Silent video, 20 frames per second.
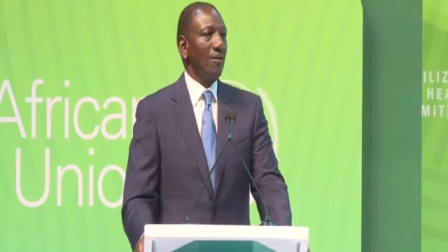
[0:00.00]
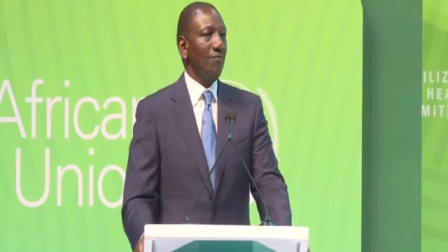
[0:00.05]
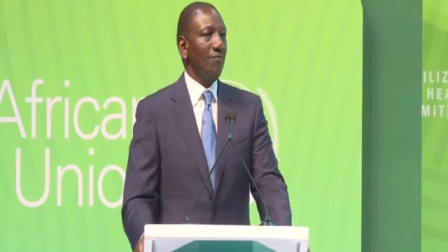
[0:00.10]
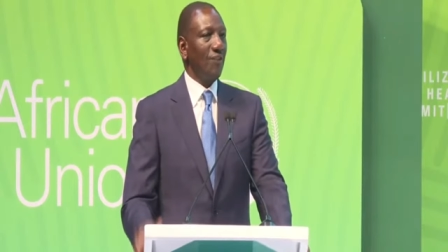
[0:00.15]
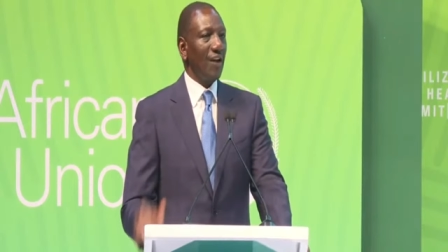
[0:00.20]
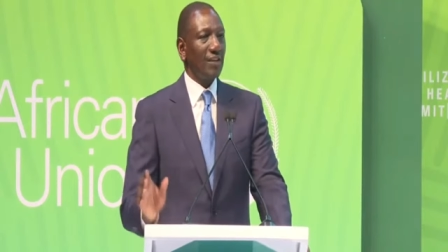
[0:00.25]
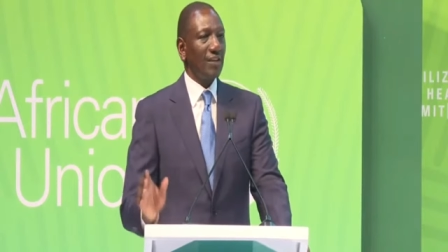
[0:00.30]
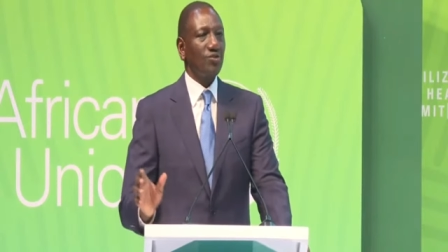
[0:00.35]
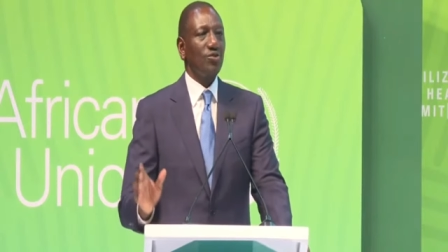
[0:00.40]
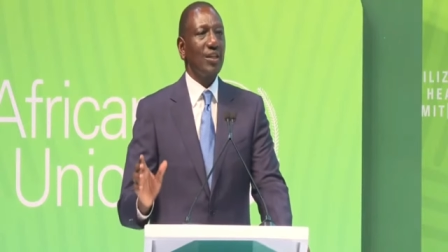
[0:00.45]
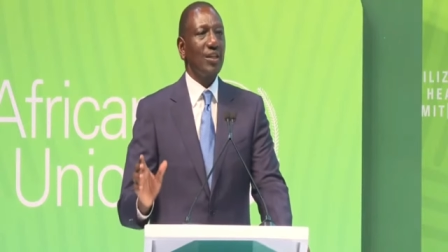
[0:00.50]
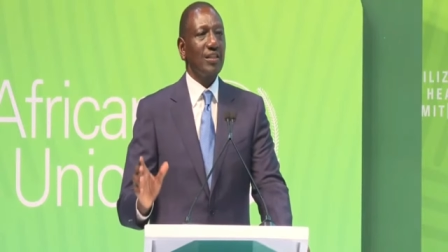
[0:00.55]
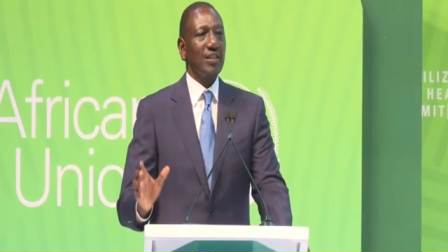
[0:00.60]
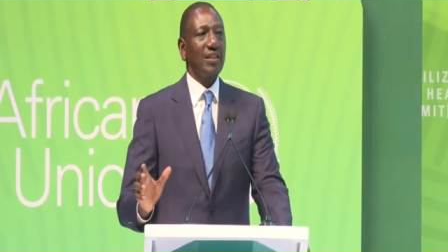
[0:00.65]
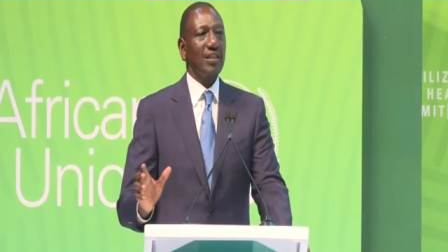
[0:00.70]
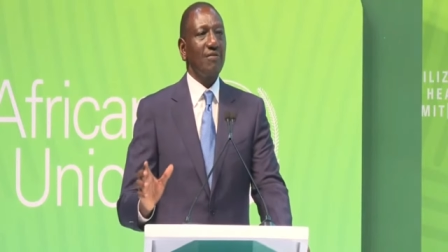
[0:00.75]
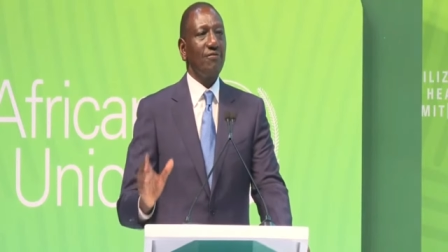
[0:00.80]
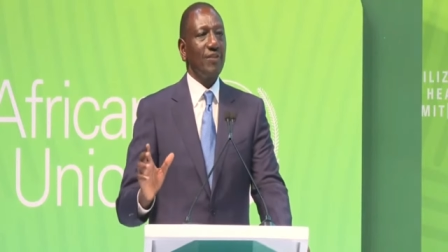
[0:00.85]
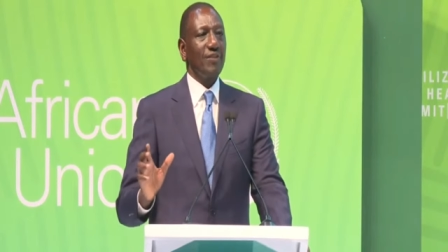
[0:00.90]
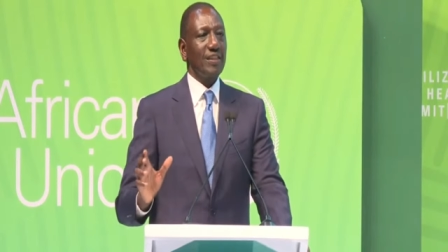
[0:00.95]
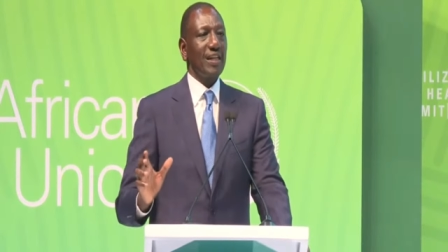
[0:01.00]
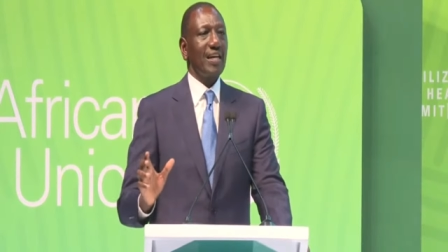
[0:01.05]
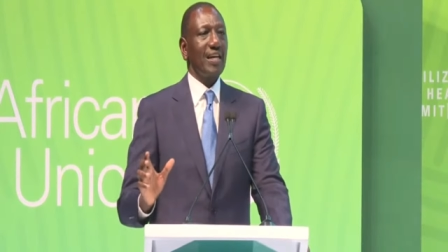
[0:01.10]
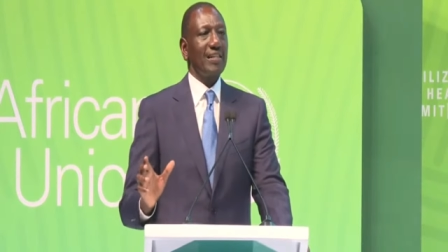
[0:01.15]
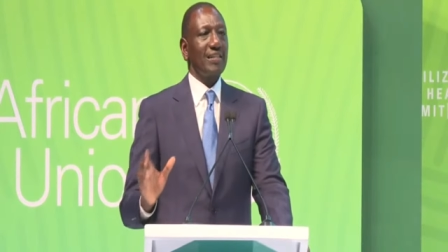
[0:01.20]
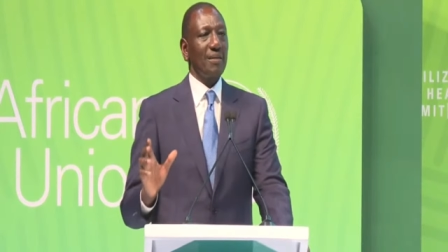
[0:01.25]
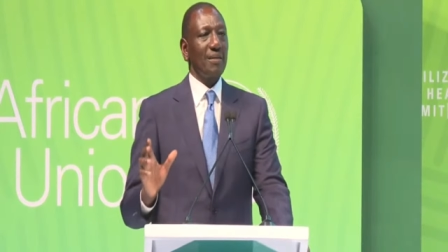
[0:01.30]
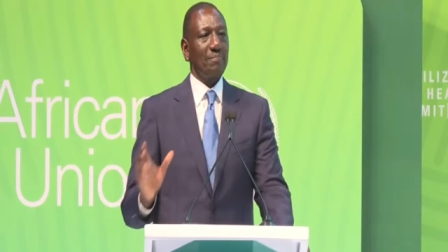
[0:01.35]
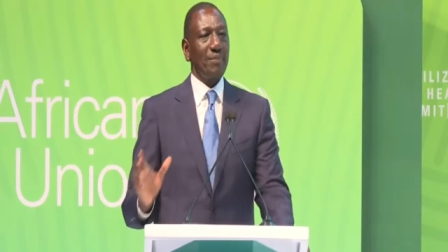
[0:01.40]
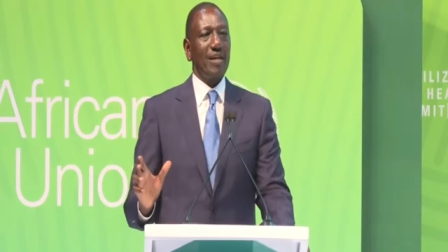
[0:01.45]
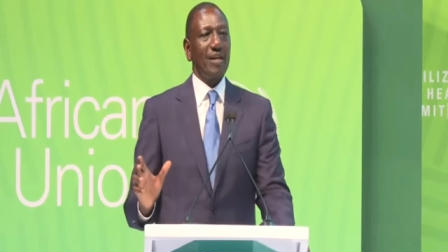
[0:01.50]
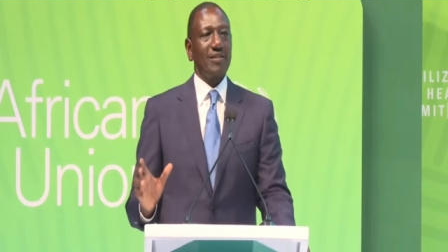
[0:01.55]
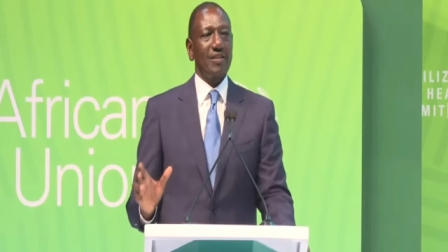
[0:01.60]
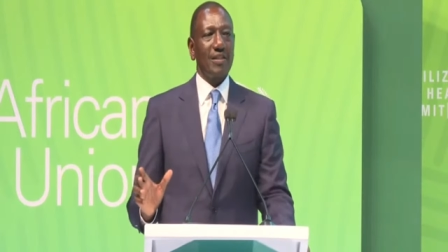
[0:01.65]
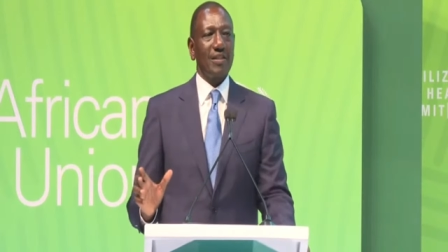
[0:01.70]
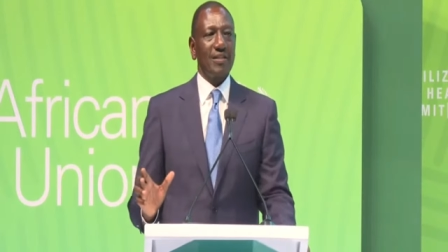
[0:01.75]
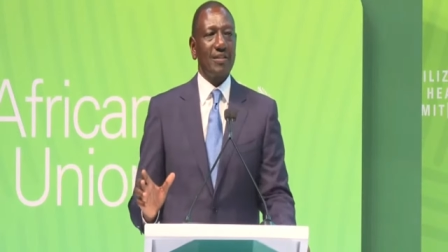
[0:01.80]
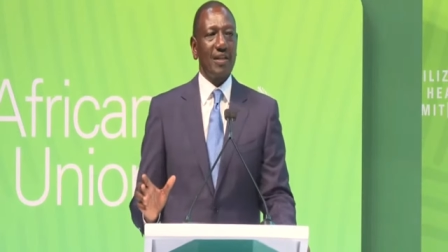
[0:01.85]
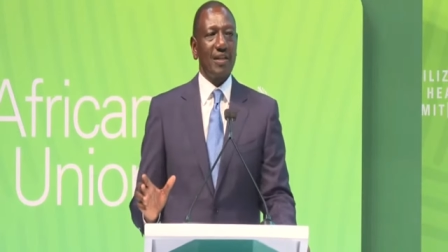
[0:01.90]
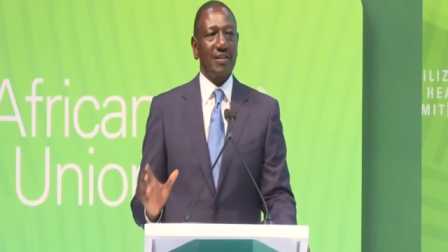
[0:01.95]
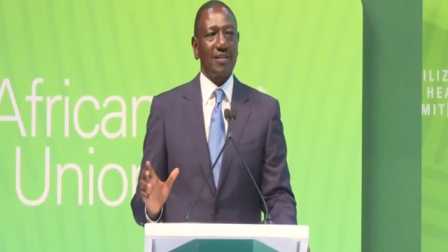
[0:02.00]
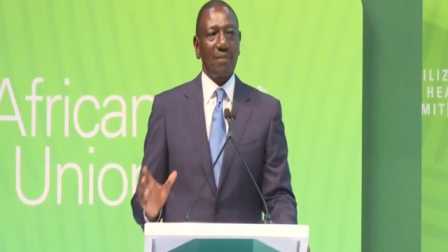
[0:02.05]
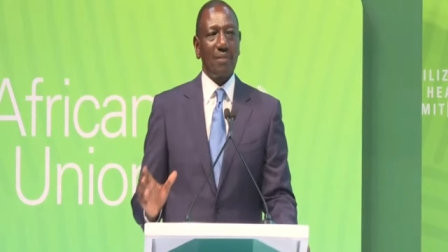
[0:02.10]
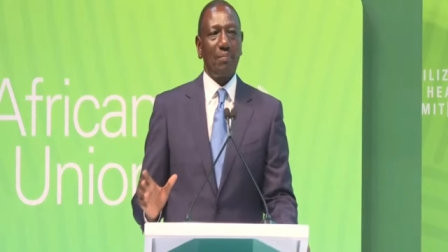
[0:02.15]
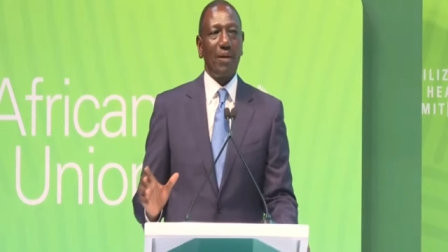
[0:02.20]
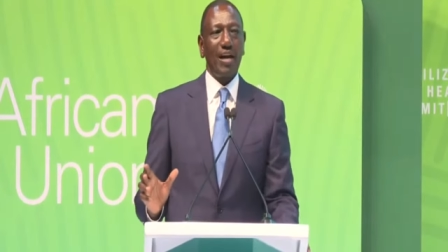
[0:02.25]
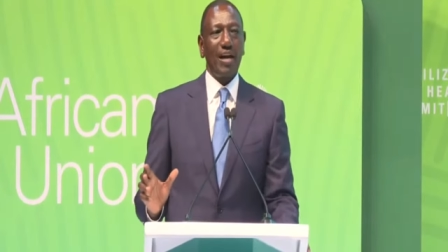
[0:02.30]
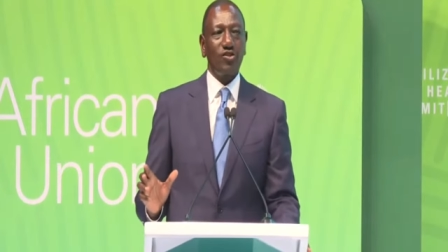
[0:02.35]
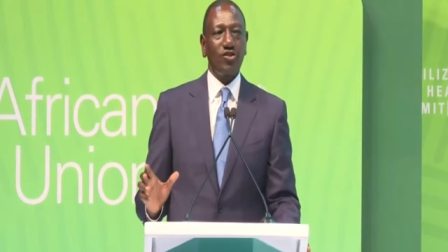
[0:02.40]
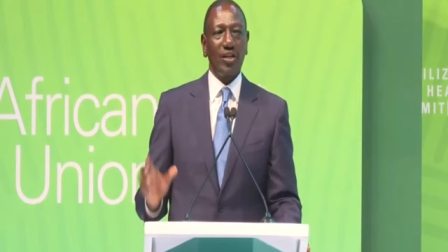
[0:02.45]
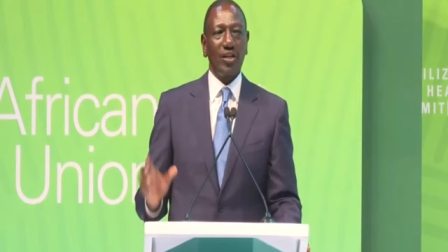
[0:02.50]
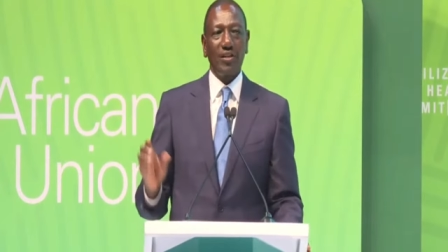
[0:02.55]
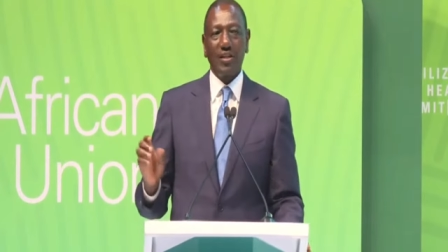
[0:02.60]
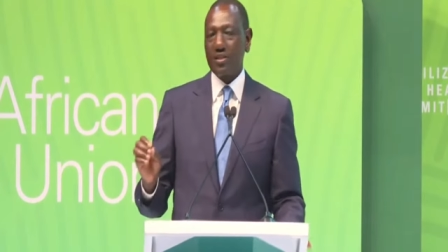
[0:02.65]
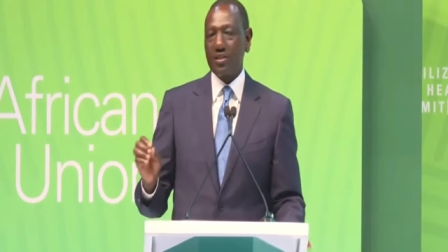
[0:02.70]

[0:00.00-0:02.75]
fluctuating fertilizer prices and supply chain